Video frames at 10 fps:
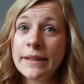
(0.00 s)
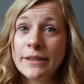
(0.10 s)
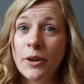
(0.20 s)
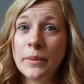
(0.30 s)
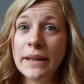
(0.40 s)

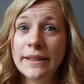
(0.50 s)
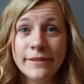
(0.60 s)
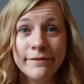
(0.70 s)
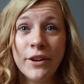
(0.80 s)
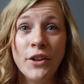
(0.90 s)
Not
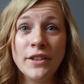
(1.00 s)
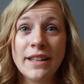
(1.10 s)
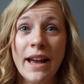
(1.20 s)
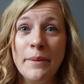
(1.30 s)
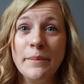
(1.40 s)
me, not all the
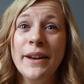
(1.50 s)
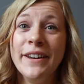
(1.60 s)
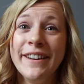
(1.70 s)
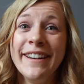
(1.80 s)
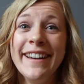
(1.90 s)
time.
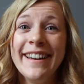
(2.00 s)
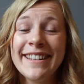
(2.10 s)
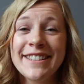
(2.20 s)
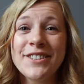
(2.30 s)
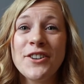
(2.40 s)

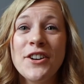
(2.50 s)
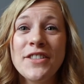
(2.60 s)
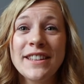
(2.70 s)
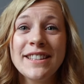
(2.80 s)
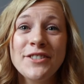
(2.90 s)
So
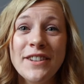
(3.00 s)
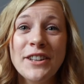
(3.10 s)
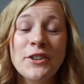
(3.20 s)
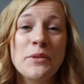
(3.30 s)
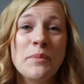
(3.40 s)
this is
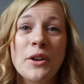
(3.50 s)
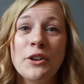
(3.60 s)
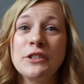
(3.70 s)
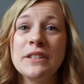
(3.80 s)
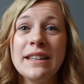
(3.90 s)
really good
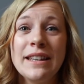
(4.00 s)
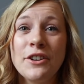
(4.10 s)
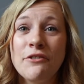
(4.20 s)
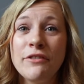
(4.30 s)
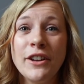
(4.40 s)
because you
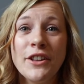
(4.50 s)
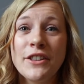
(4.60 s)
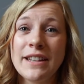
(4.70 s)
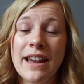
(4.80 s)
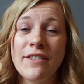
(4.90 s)
can follow
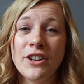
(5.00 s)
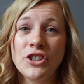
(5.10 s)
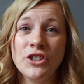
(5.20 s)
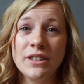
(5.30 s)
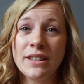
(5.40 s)
the
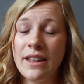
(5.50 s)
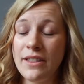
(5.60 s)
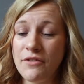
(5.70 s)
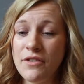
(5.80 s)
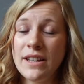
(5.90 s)
directions
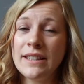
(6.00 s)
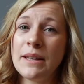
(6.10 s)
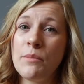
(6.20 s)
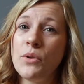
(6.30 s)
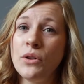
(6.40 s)
and they're really
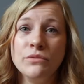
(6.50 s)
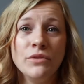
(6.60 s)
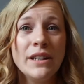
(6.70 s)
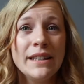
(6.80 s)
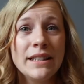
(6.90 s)
simple,
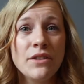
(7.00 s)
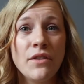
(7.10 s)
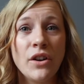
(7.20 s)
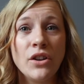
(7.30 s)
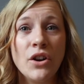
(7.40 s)
really easy to
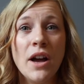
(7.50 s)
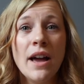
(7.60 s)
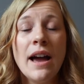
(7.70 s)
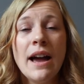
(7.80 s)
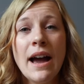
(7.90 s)
follow,
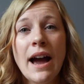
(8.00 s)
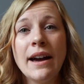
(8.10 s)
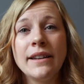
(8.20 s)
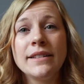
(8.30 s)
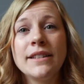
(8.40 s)

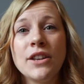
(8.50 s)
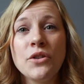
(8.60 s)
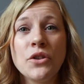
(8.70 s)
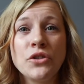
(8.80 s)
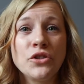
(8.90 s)
and
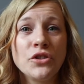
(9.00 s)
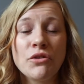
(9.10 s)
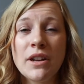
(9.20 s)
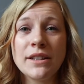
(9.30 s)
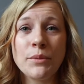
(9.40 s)
you can just
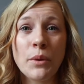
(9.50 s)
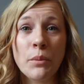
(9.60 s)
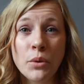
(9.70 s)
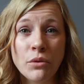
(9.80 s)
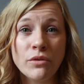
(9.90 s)
create
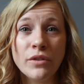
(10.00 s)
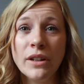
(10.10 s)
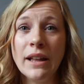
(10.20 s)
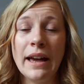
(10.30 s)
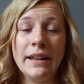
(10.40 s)
something
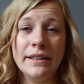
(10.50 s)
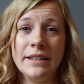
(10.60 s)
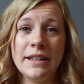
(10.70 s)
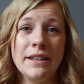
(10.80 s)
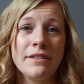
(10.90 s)
beautiful
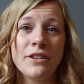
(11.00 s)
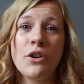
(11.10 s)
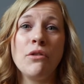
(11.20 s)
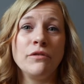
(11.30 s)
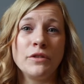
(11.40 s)
and
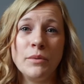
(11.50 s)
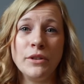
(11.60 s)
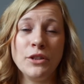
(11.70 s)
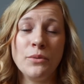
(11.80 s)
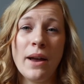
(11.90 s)

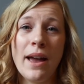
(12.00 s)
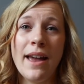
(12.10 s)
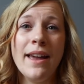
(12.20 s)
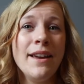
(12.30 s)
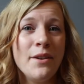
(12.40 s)
comfortable to
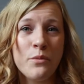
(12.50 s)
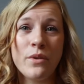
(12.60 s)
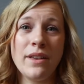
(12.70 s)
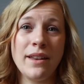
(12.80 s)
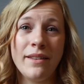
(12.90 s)
wear
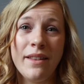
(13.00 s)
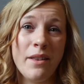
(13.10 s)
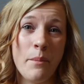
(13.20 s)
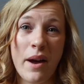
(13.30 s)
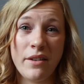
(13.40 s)
within
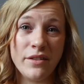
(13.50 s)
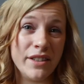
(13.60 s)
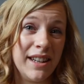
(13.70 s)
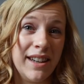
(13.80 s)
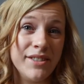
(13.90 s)
a matter of a
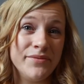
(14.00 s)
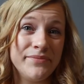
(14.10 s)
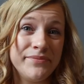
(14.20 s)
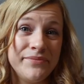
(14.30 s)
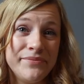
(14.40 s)
day.
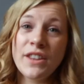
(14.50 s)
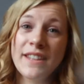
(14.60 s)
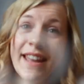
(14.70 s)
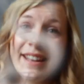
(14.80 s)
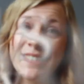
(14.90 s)
So the
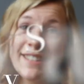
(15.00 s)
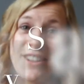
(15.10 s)
next